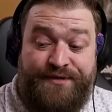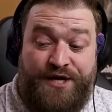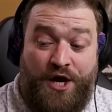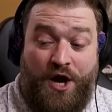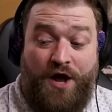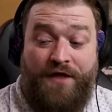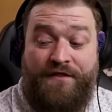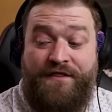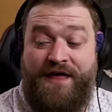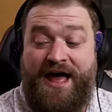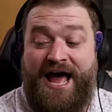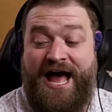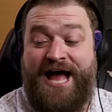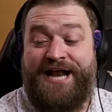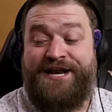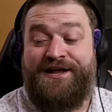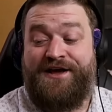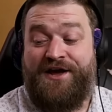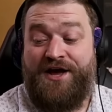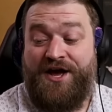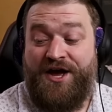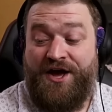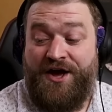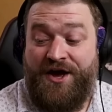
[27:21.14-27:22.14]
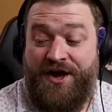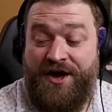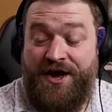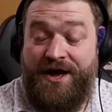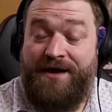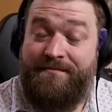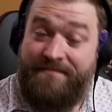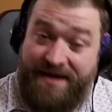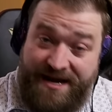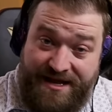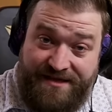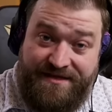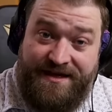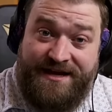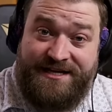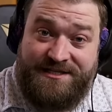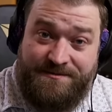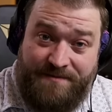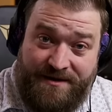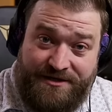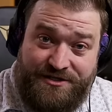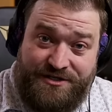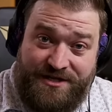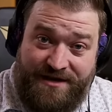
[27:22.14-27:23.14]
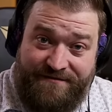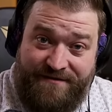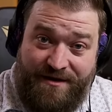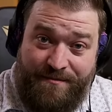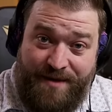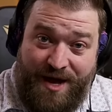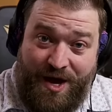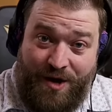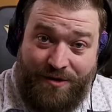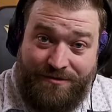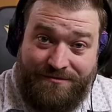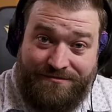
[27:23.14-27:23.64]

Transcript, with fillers: beyond that, many thanks, much love. I'm out.